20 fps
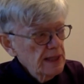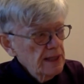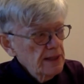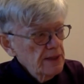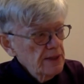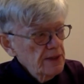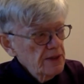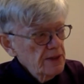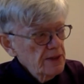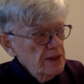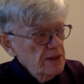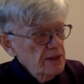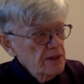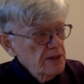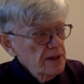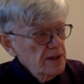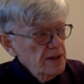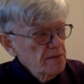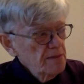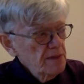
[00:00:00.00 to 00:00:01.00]
Just here and
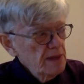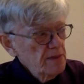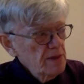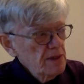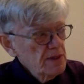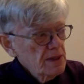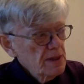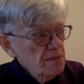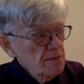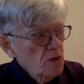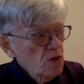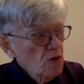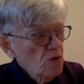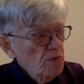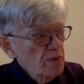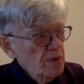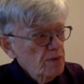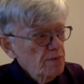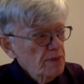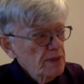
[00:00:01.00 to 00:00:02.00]
there, maybe some
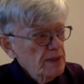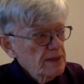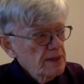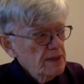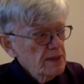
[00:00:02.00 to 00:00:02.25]
open bits as